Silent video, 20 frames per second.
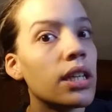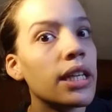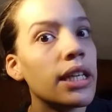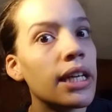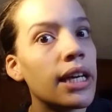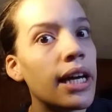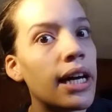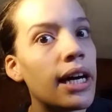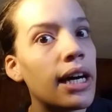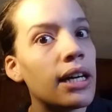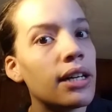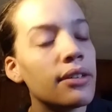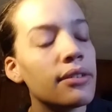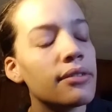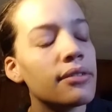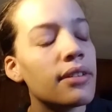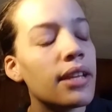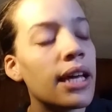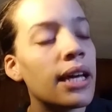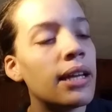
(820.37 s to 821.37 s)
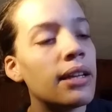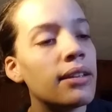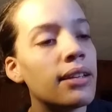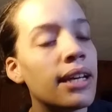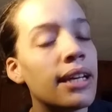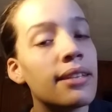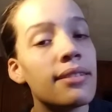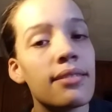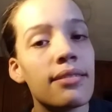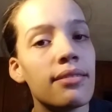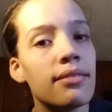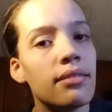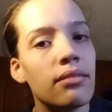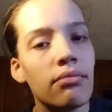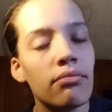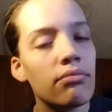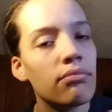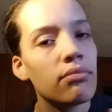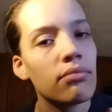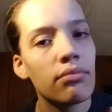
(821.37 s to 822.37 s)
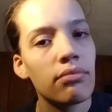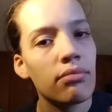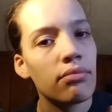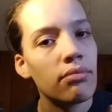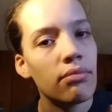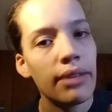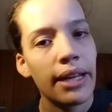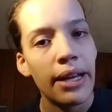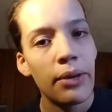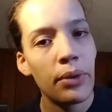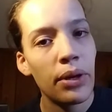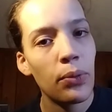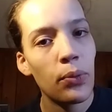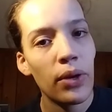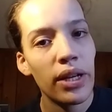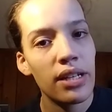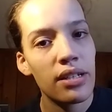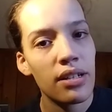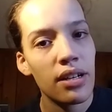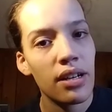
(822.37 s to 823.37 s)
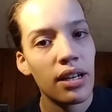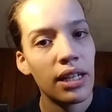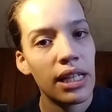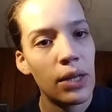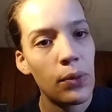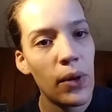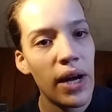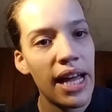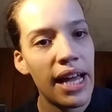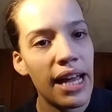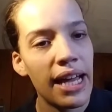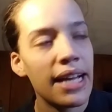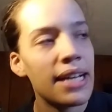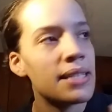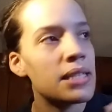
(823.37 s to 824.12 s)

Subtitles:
yeah, and with winter on the way,